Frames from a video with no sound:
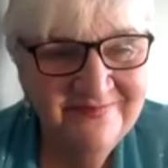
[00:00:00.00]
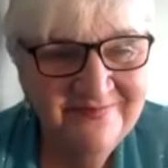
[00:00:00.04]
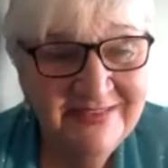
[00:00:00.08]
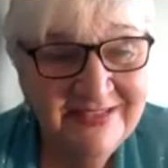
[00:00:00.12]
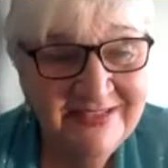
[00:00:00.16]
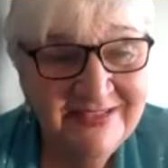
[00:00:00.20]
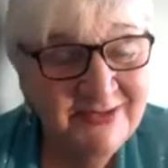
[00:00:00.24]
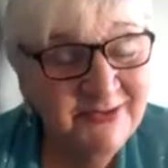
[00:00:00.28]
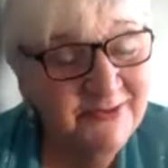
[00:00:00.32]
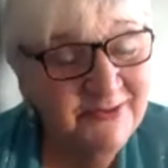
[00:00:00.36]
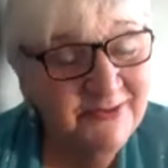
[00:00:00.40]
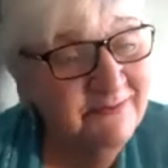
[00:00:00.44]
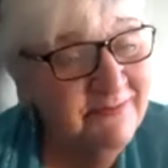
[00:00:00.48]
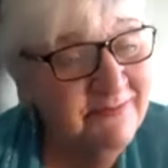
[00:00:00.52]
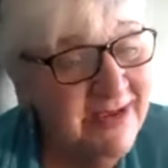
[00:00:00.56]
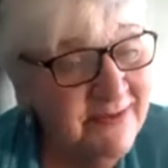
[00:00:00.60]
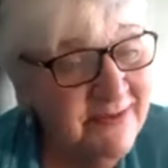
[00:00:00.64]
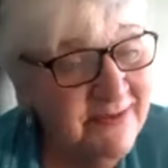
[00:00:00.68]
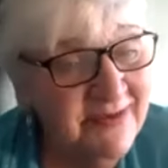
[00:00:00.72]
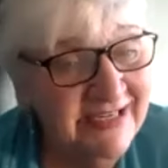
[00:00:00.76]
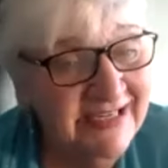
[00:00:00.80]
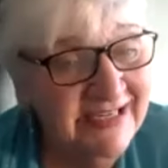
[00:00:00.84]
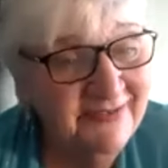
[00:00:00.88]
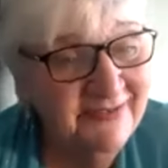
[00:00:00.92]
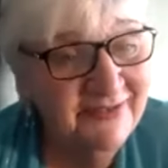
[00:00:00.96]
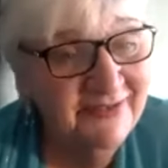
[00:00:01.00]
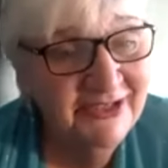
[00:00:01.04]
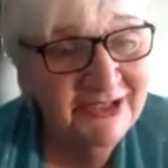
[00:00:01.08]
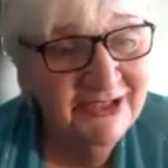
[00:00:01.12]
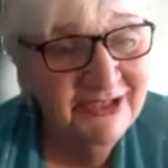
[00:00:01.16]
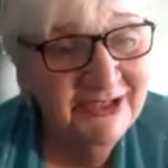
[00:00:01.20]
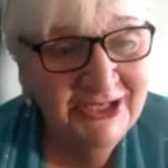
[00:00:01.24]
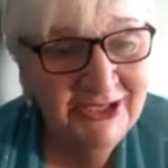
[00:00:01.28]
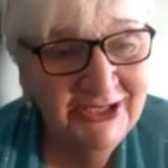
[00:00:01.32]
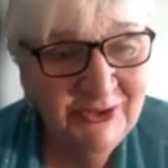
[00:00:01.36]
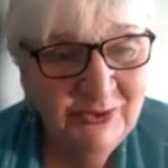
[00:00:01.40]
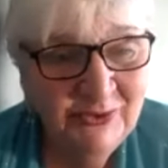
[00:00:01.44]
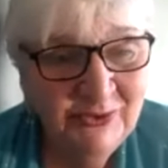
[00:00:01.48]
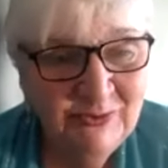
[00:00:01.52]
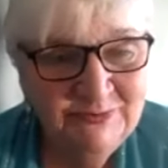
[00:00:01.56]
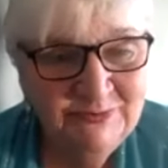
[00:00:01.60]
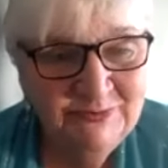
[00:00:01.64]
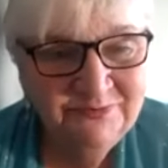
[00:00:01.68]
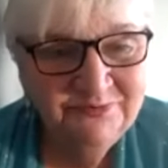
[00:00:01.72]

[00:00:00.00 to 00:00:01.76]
So maybe give it a go.